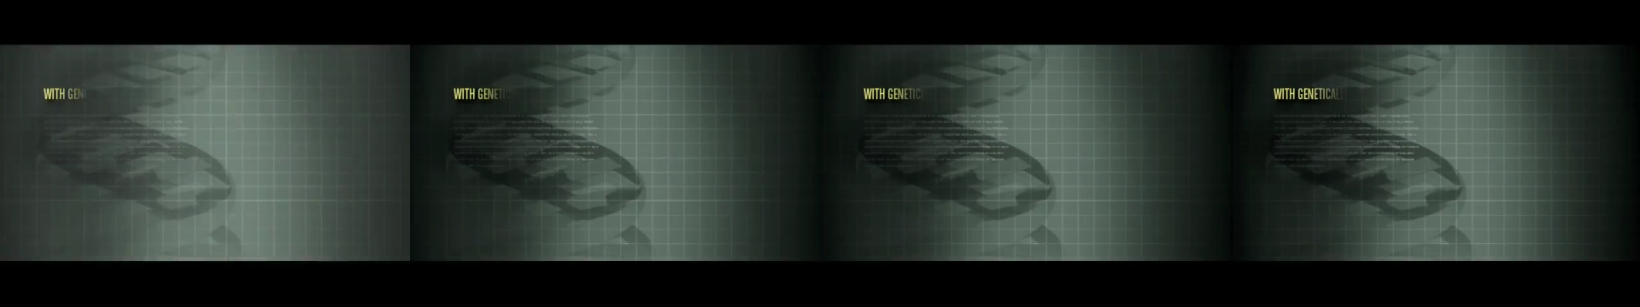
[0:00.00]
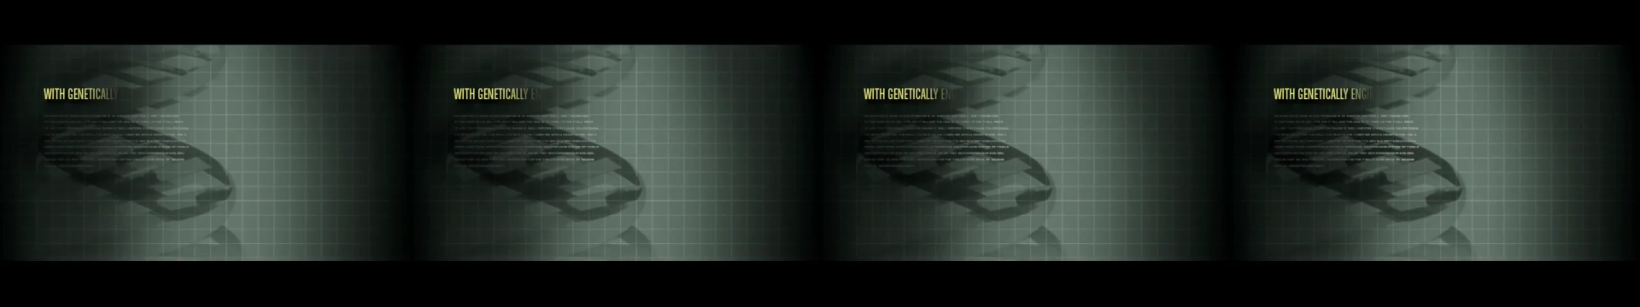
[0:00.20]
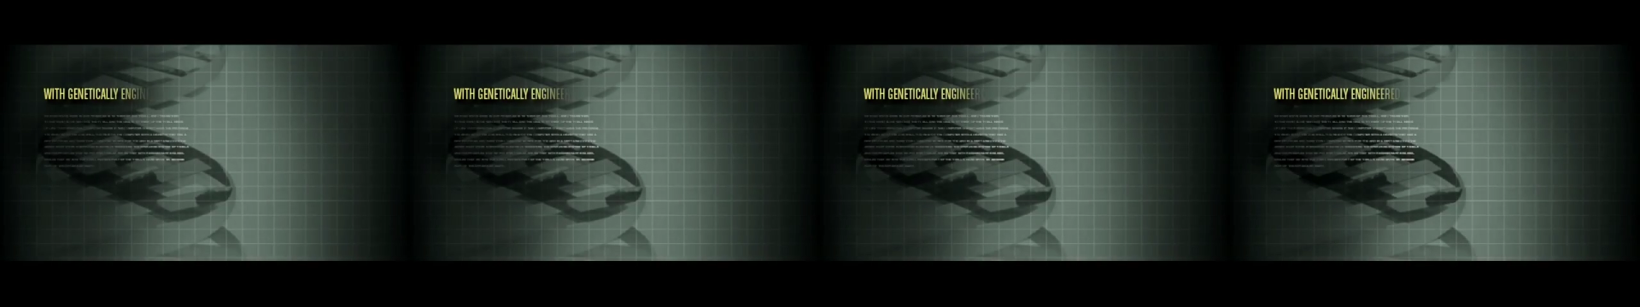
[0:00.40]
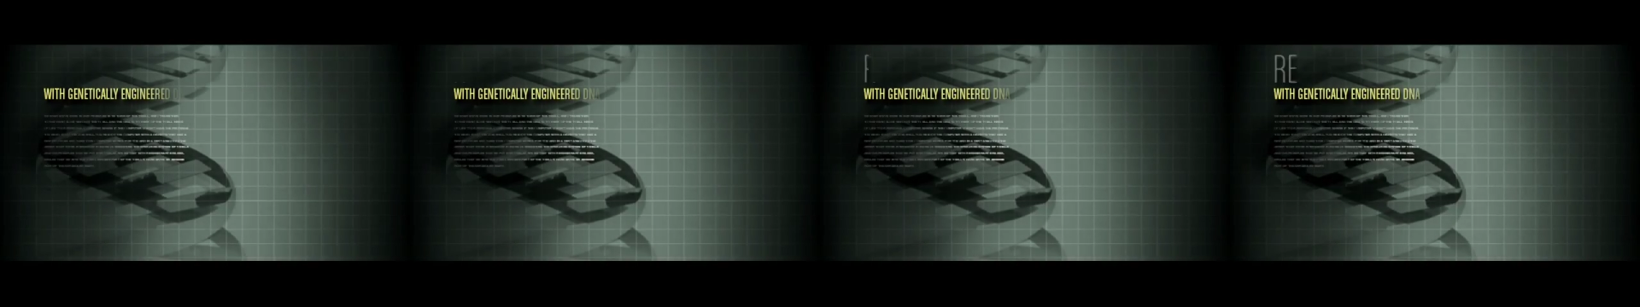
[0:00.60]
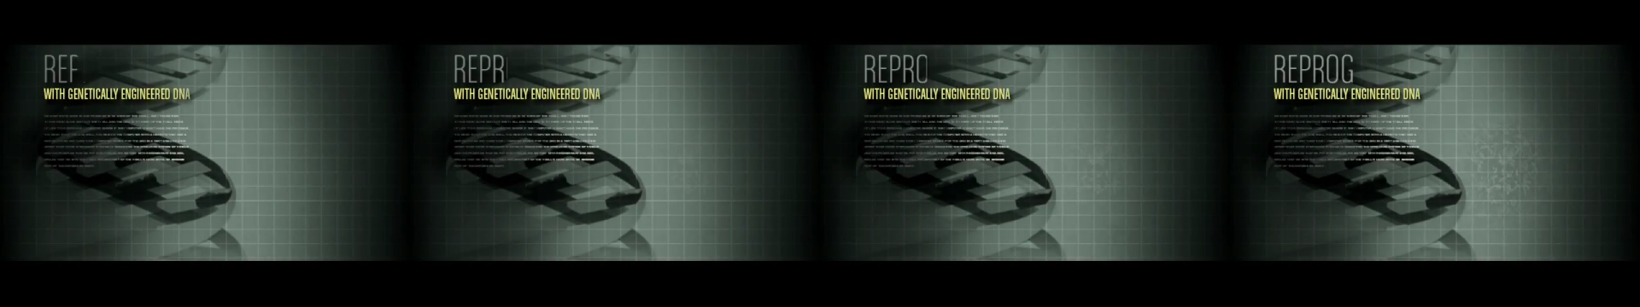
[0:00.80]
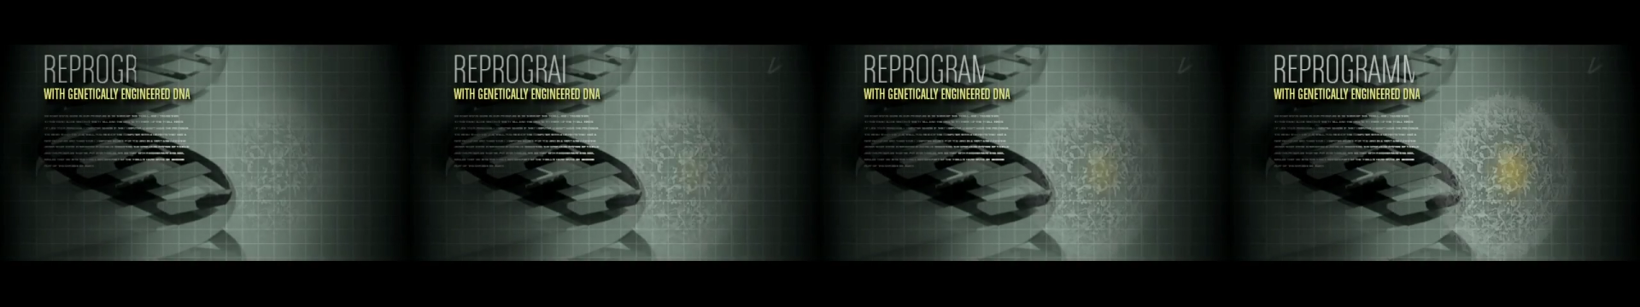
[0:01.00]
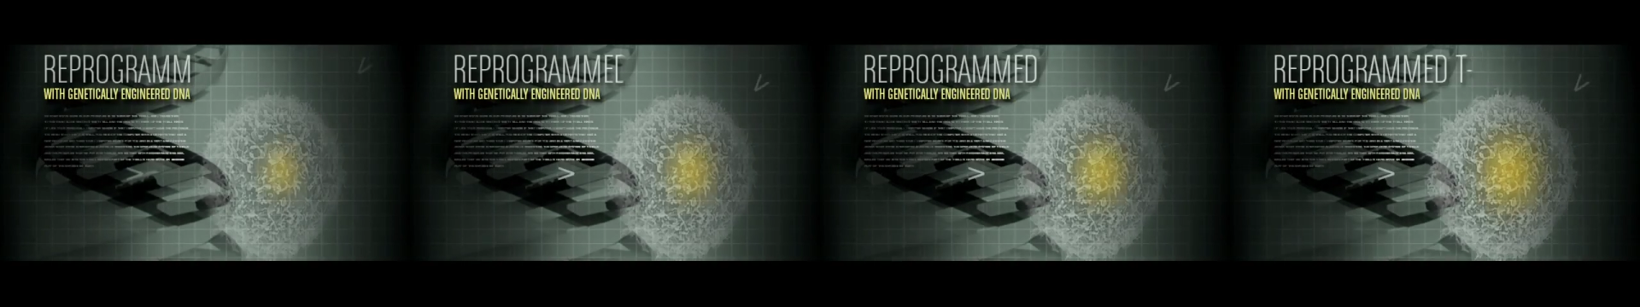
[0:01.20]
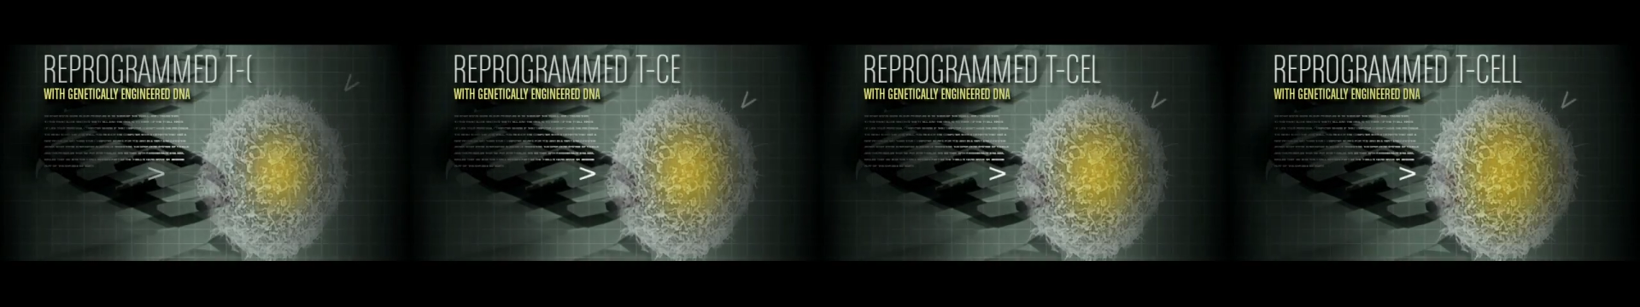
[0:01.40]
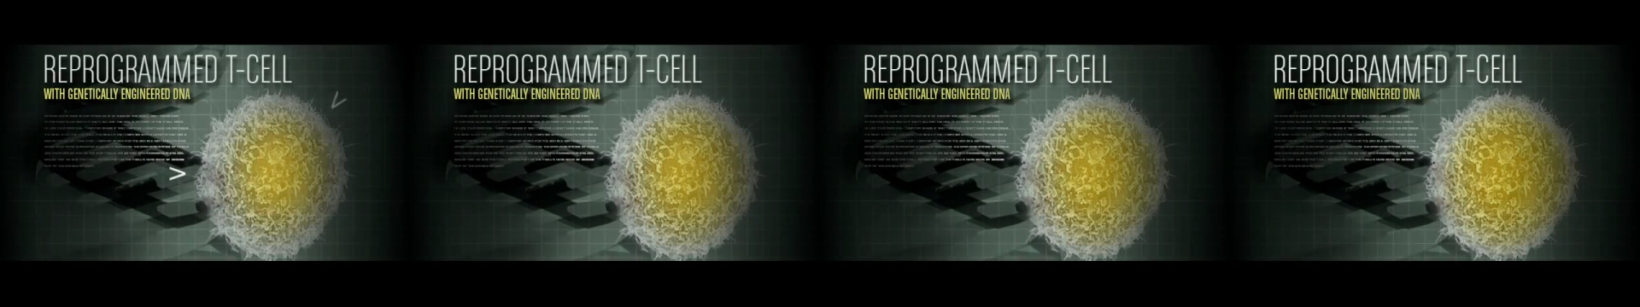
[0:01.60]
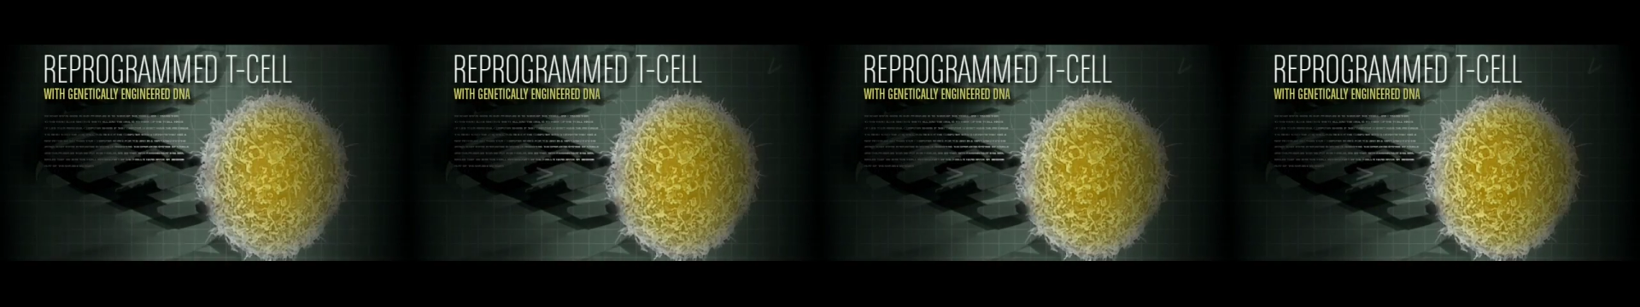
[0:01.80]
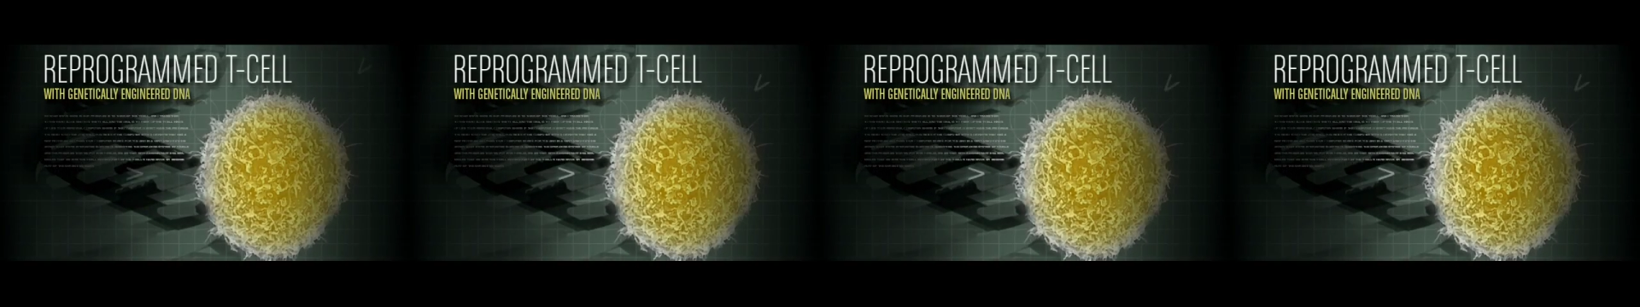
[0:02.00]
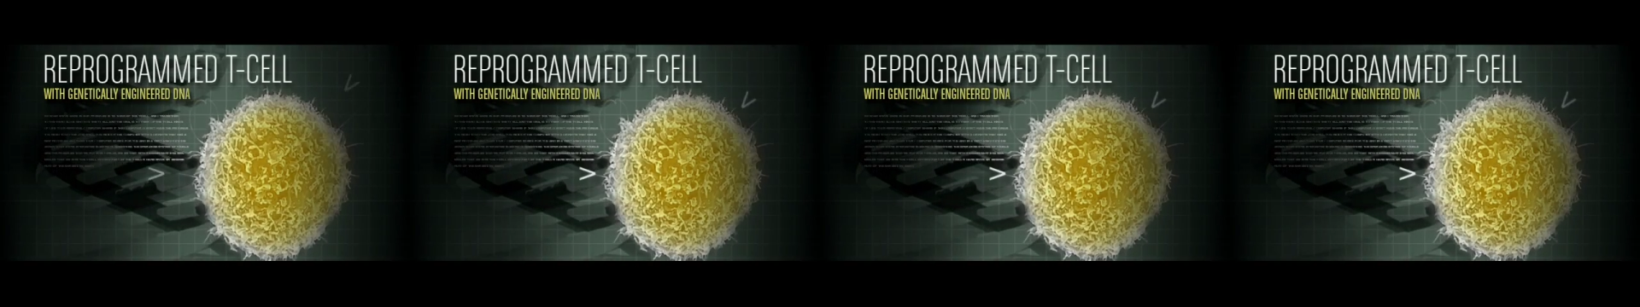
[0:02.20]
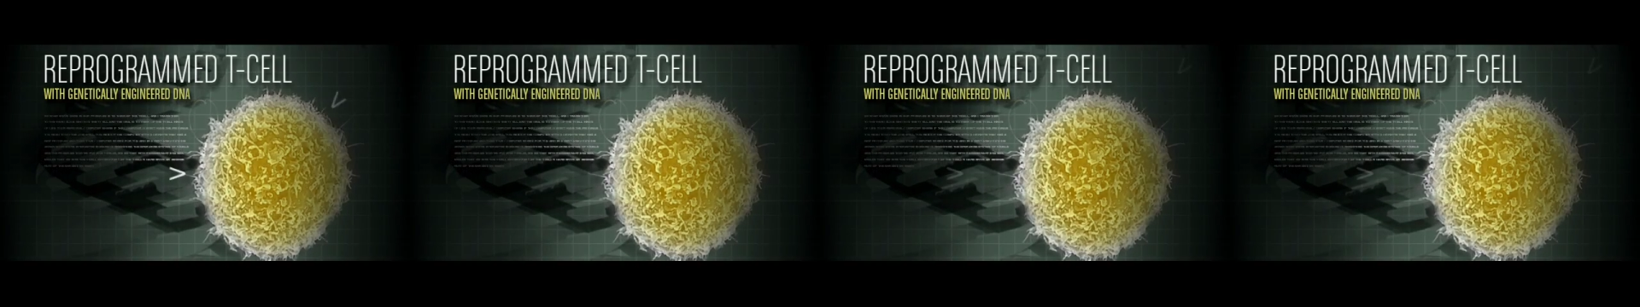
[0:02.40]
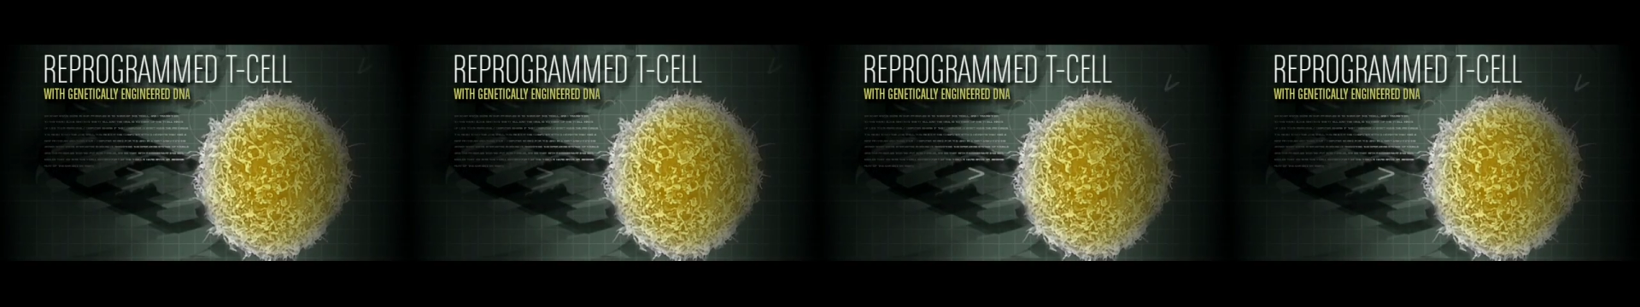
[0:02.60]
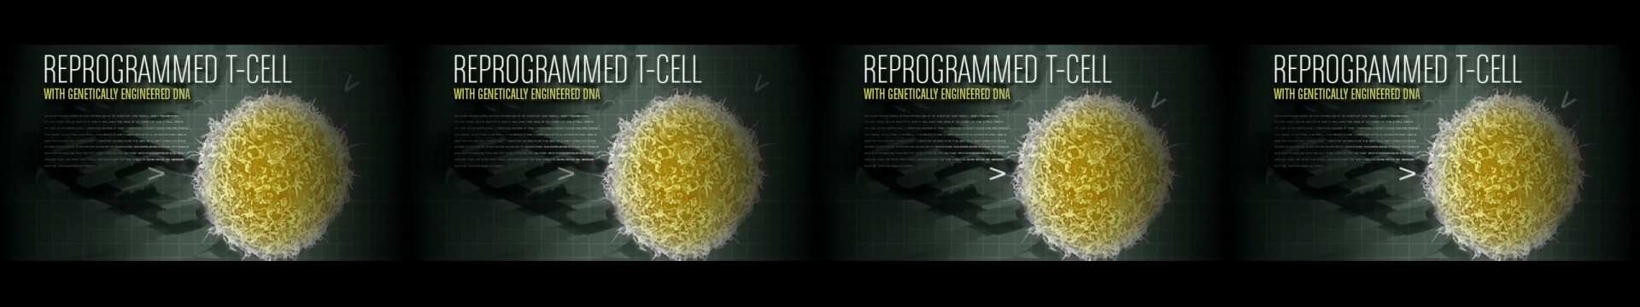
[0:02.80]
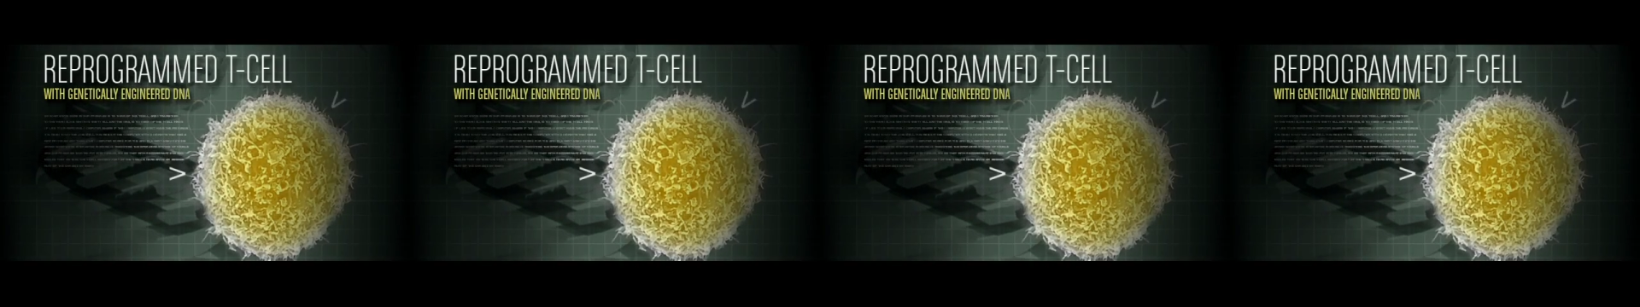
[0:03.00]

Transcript: Nobody's mouth can be seen.